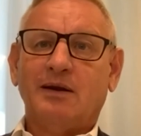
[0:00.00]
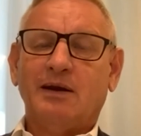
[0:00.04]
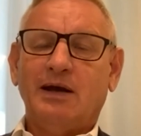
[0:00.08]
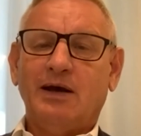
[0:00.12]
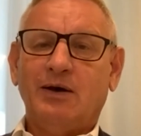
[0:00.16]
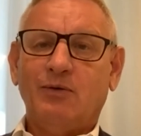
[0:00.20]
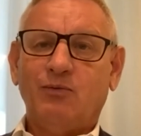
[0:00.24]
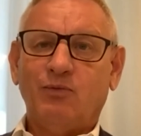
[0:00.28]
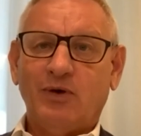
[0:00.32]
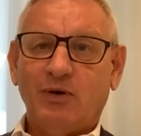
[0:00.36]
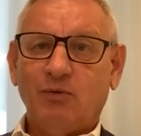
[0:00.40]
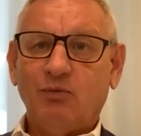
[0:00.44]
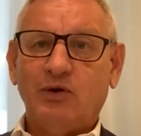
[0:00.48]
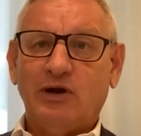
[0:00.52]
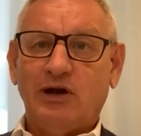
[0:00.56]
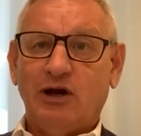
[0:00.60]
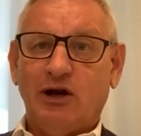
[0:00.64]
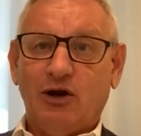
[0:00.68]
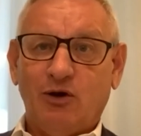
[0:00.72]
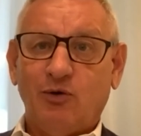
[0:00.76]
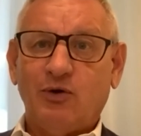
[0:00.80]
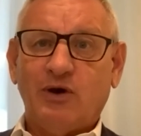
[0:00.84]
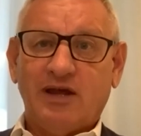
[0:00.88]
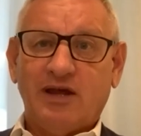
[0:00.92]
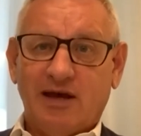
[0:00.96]
And when we
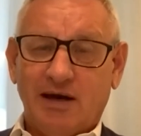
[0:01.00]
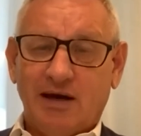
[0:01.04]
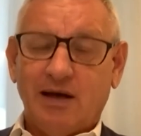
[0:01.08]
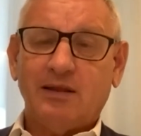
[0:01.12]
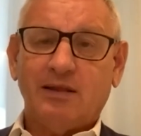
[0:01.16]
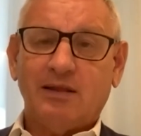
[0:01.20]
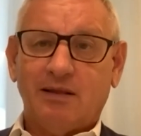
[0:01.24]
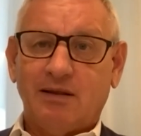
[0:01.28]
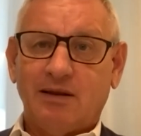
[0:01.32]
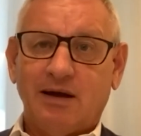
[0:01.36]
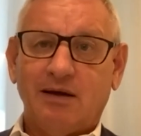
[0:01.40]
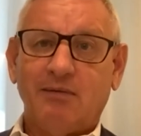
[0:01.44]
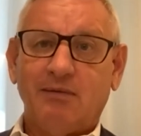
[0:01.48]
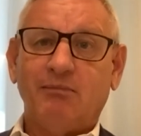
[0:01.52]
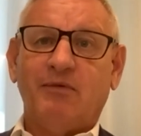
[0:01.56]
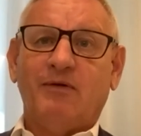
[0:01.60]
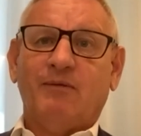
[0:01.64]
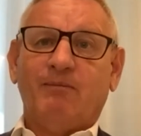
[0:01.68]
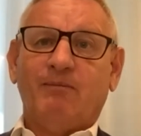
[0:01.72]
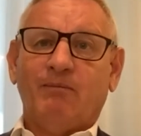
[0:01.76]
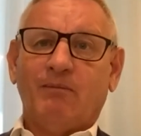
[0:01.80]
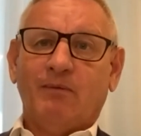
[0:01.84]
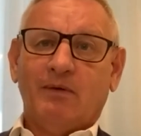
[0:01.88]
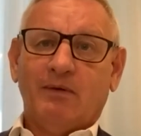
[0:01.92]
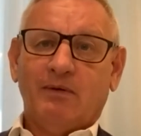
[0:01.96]
look at them,
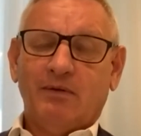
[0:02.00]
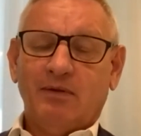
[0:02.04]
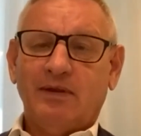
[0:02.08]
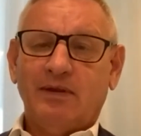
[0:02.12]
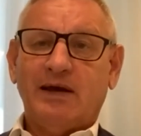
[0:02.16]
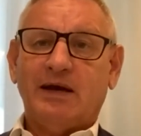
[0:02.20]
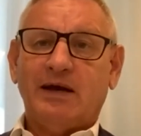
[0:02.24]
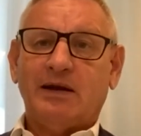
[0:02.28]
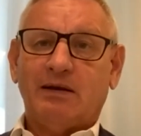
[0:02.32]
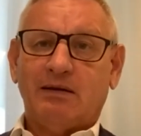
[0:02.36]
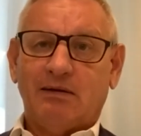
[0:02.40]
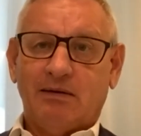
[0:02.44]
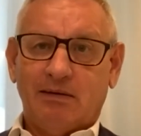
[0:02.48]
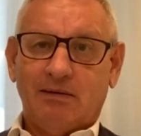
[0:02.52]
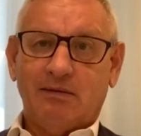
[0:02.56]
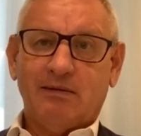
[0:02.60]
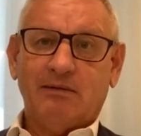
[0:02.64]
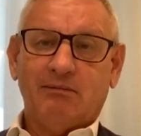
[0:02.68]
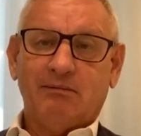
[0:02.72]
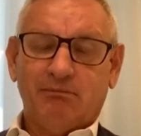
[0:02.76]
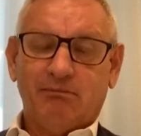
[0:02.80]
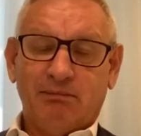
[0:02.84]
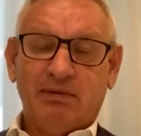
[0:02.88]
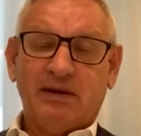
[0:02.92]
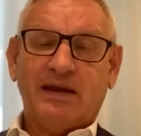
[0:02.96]
that
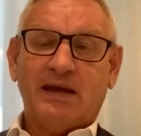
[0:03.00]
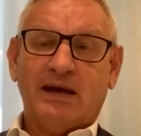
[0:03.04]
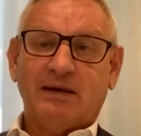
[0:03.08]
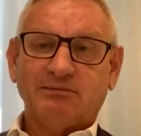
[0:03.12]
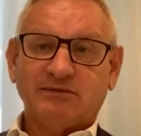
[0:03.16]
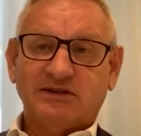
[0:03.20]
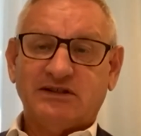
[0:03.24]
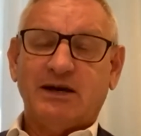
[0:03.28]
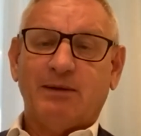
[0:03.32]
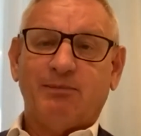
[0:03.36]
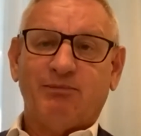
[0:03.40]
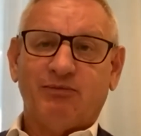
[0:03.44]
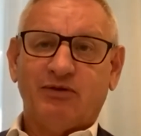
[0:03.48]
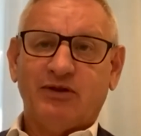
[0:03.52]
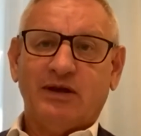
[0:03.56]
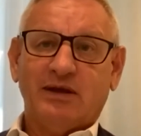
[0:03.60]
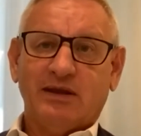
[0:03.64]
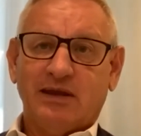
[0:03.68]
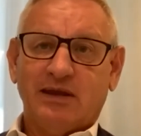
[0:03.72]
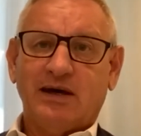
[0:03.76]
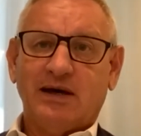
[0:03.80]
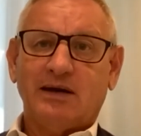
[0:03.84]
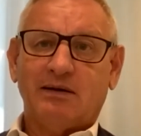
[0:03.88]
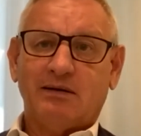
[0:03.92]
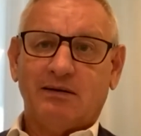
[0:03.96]
becomes something
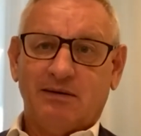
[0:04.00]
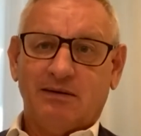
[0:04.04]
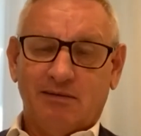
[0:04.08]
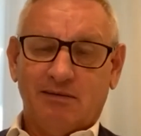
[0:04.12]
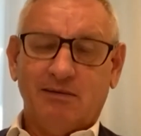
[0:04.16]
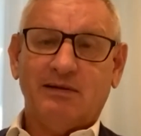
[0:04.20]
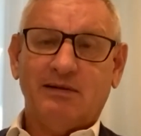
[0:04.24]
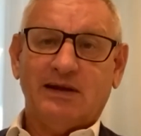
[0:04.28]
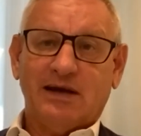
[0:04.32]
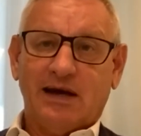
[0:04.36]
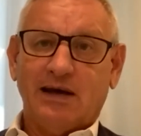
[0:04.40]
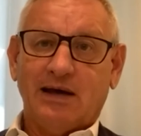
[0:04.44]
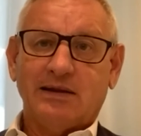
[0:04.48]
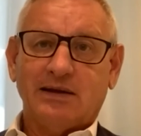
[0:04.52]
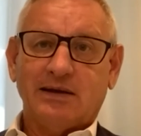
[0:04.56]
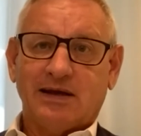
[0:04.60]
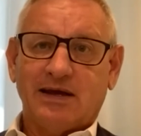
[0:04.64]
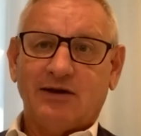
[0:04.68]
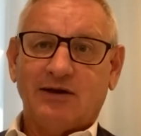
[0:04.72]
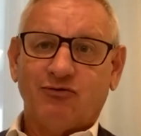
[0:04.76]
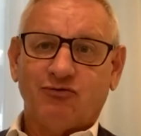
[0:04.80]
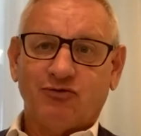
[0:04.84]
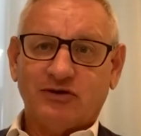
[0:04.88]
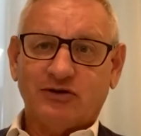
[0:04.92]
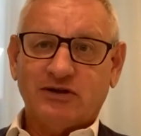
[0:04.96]
that the other
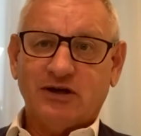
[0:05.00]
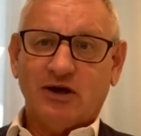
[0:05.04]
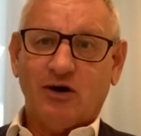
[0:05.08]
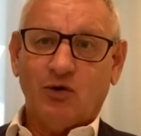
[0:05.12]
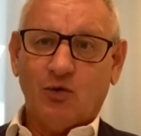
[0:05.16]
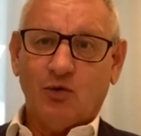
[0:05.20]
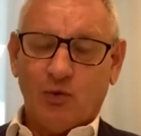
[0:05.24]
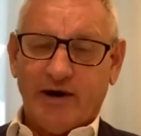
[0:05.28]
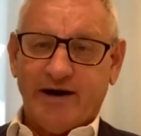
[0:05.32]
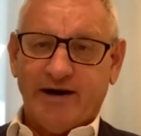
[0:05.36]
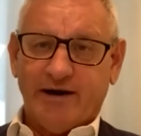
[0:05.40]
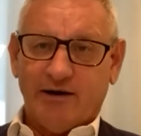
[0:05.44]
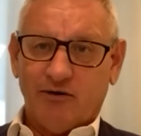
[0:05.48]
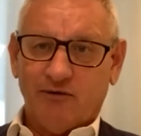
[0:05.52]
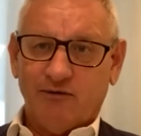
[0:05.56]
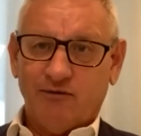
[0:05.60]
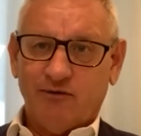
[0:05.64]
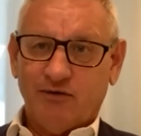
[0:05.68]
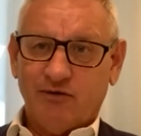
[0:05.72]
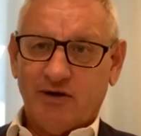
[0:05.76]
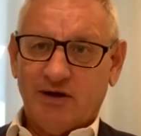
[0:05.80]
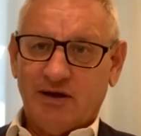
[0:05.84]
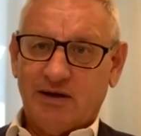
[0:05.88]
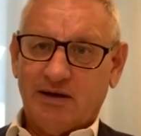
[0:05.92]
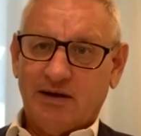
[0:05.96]
countries are aware of
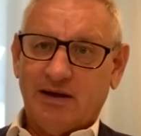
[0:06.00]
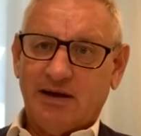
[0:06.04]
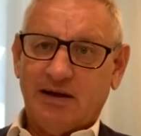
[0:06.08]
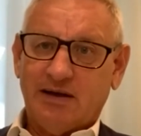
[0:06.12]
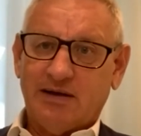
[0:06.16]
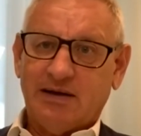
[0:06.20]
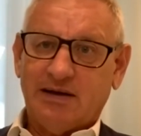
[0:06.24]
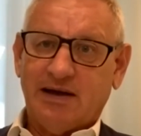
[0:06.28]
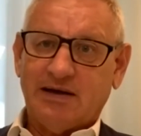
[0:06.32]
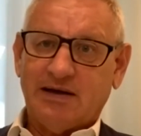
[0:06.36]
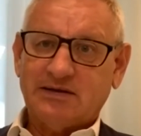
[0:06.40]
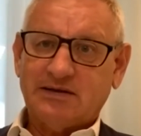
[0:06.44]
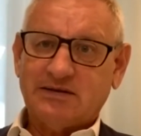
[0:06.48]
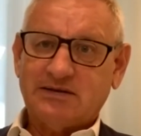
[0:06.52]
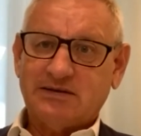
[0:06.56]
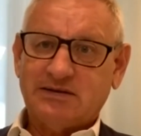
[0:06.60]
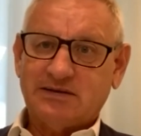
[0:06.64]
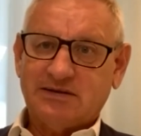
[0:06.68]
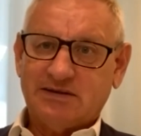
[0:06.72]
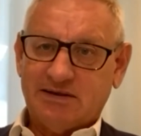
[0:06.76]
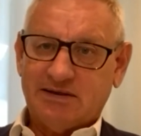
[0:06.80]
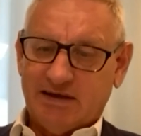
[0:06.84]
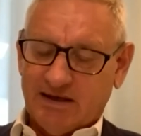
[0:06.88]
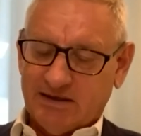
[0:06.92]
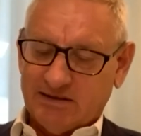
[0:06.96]
and
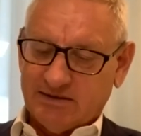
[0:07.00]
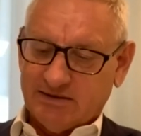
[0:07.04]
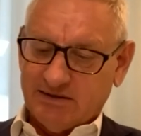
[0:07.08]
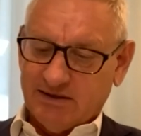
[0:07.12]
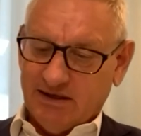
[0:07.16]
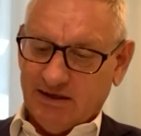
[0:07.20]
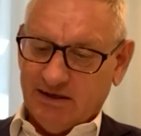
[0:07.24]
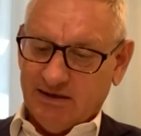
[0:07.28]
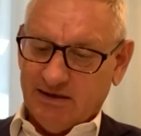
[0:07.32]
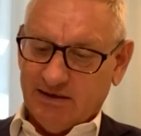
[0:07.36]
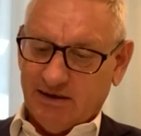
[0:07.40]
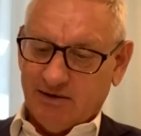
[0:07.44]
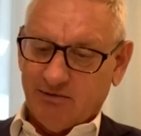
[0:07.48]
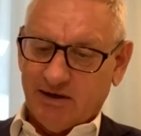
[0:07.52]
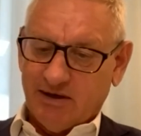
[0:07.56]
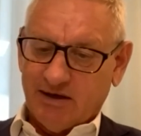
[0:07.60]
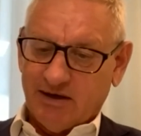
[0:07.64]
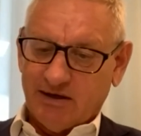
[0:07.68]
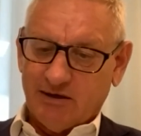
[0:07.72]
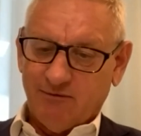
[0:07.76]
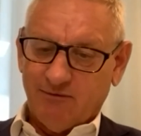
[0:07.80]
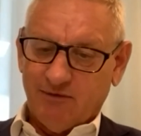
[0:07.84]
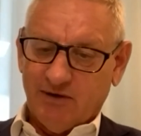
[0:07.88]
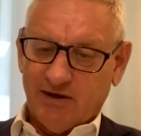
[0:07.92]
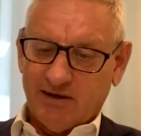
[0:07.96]
has an
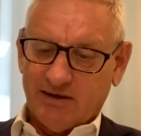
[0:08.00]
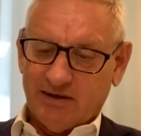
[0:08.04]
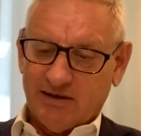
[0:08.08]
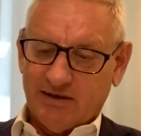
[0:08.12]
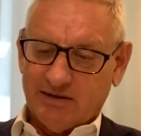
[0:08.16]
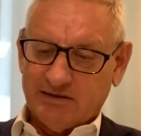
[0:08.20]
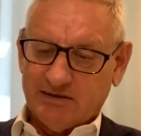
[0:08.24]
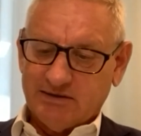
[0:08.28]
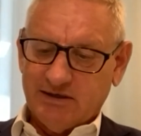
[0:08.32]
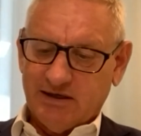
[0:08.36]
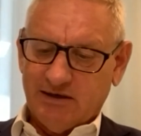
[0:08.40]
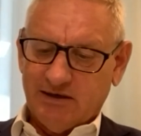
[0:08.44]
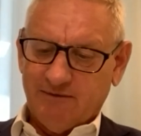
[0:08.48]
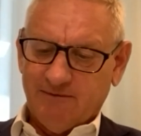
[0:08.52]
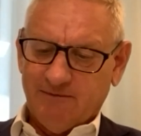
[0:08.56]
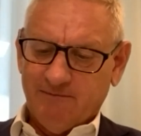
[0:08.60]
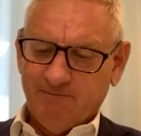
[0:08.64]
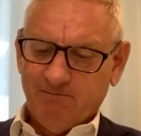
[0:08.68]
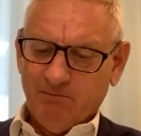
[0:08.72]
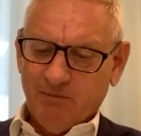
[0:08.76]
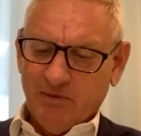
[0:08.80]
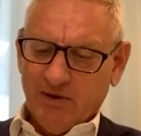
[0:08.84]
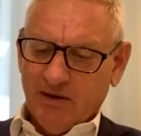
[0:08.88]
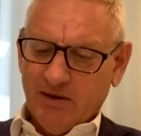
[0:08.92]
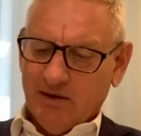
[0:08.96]
indirect effect in itself.
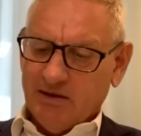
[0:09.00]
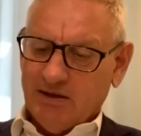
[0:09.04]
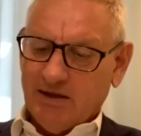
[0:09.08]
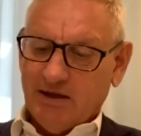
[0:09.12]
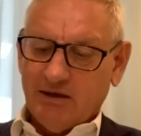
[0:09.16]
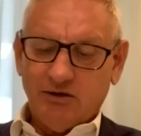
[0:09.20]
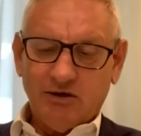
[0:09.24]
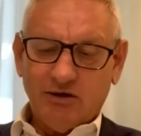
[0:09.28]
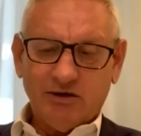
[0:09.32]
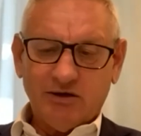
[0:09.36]
Then